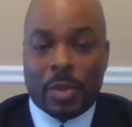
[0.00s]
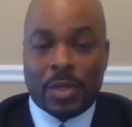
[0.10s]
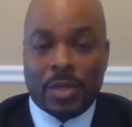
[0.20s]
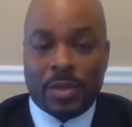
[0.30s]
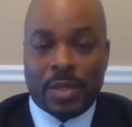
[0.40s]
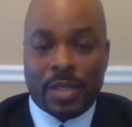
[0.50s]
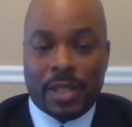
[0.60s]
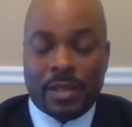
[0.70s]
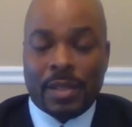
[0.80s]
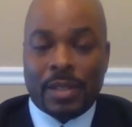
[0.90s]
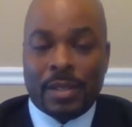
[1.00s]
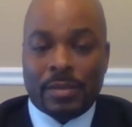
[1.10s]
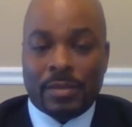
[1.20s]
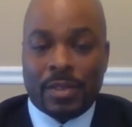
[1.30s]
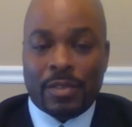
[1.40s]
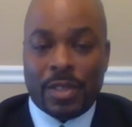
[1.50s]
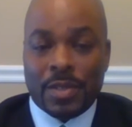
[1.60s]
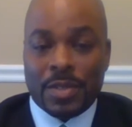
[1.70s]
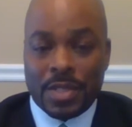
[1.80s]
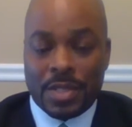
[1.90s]
opportunity
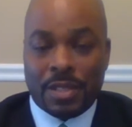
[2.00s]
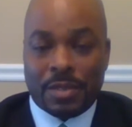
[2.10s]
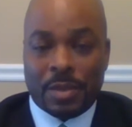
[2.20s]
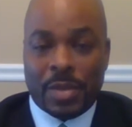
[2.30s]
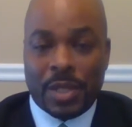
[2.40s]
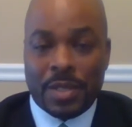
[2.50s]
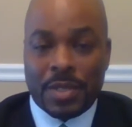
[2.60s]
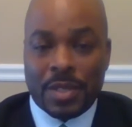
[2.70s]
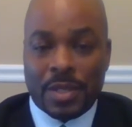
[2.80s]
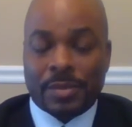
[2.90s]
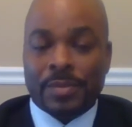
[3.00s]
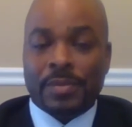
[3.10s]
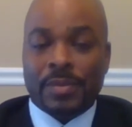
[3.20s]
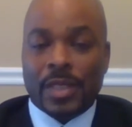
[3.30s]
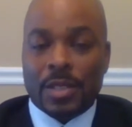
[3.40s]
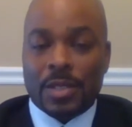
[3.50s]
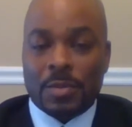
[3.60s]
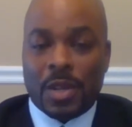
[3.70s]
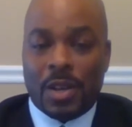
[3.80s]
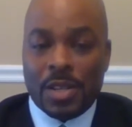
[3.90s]
reveals itself to be. So
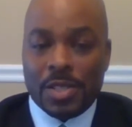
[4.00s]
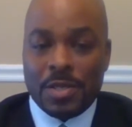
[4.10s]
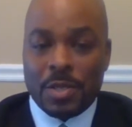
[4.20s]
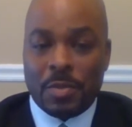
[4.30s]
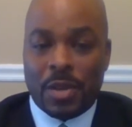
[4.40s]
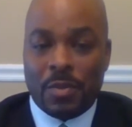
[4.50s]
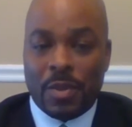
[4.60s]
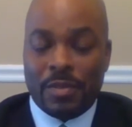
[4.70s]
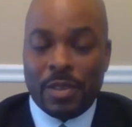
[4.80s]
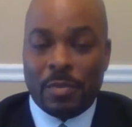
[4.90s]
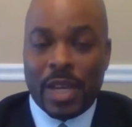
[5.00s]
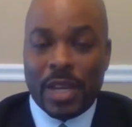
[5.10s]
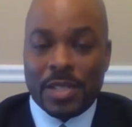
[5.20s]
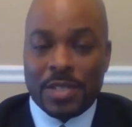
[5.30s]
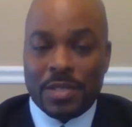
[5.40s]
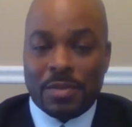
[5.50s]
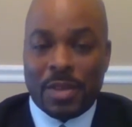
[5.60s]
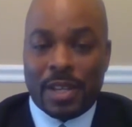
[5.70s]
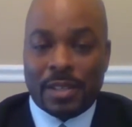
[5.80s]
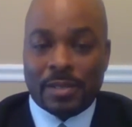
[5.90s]
there's some cautions about waving your badges
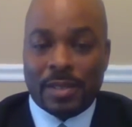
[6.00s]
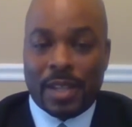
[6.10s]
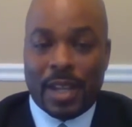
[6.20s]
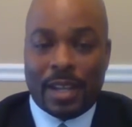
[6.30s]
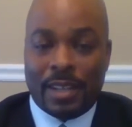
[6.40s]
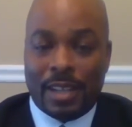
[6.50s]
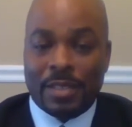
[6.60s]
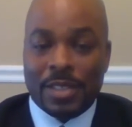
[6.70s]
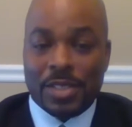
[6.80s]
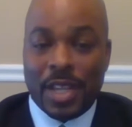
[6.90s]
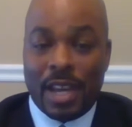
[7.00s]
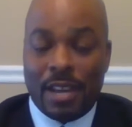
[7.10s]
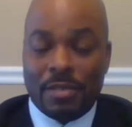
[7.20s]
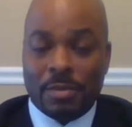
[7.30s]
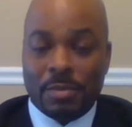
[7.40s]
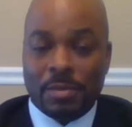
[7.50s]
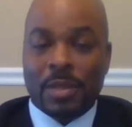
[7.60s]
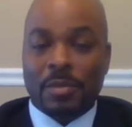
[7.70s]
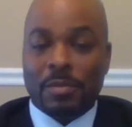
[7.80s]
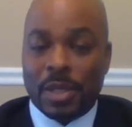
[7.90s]
around. I love that you have them,
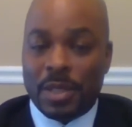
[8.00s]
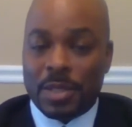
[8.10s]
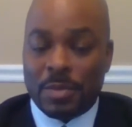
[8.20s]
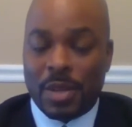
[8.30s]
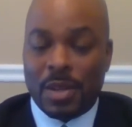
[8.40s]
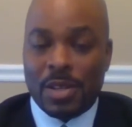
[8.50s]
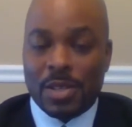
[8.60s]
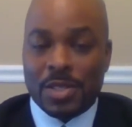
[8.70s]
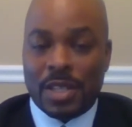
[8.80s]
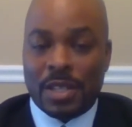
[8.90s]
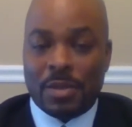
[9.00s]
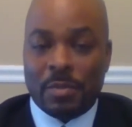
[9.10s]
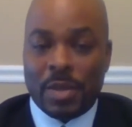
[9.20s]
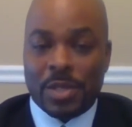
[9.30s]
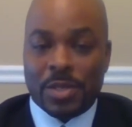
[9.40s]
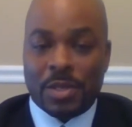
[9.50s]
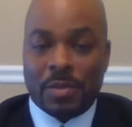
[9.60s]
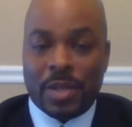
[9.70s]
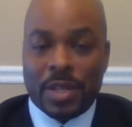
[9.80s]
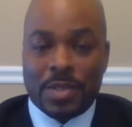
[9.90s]
but there's some cautions that I want to make
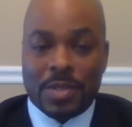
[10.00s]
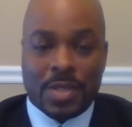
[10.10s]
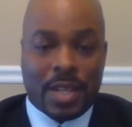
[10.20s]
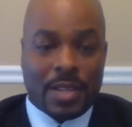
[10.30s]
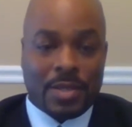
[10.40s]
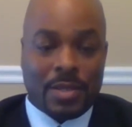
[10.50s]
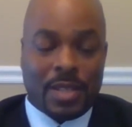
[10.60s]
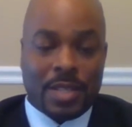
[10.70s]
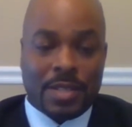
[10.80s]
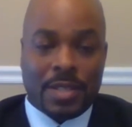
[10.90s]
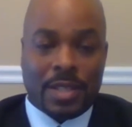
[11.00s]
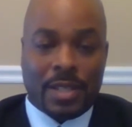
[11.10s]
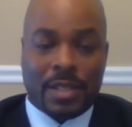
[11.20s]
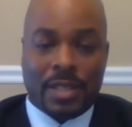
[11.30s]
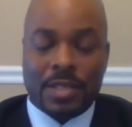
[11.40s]
sure that we exercise. So let's